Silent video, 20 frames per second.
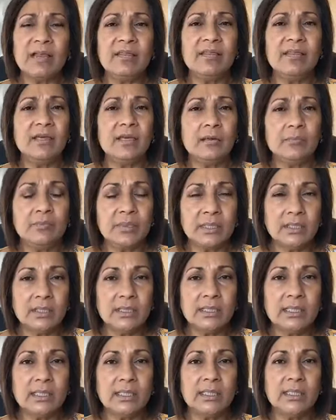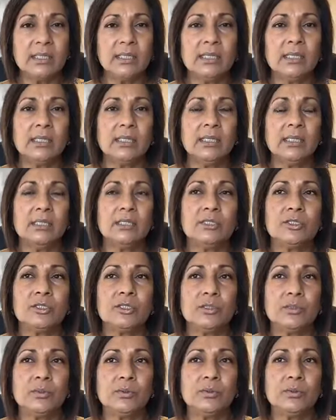the ability
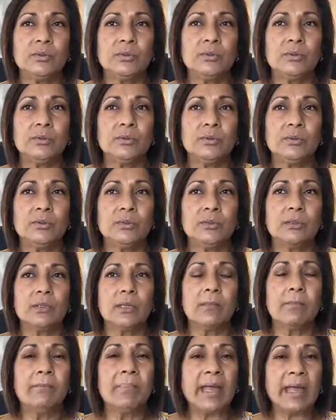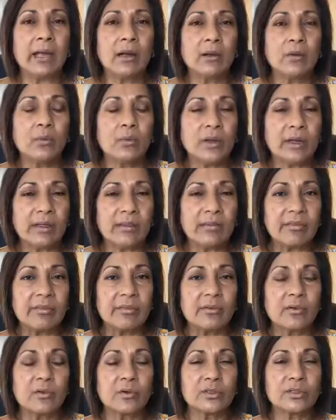to bear with
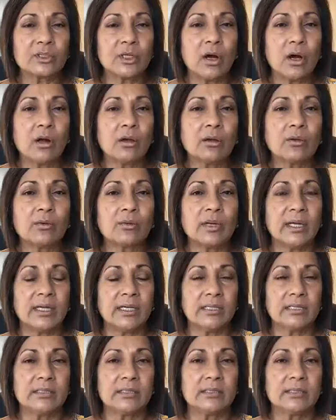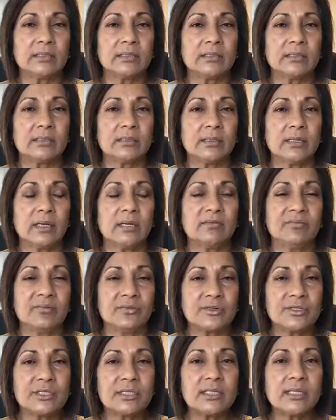or tolerate
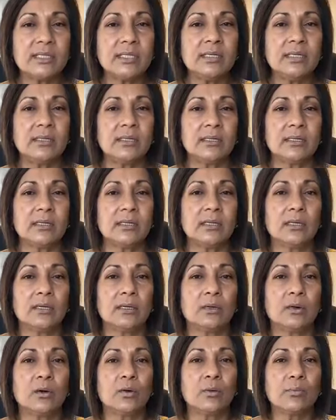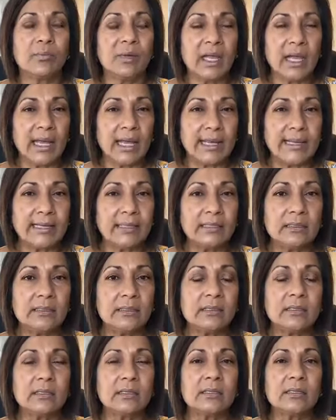adversity or pain
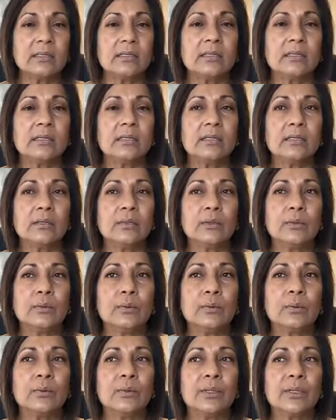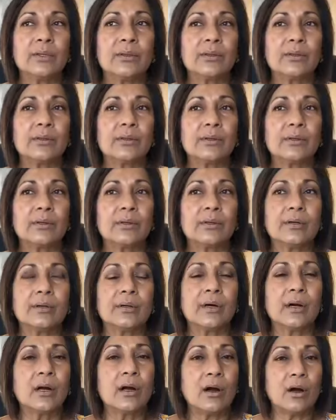with
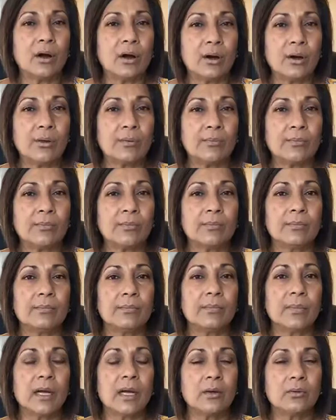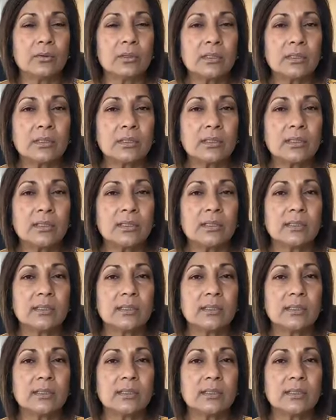a calm outlook,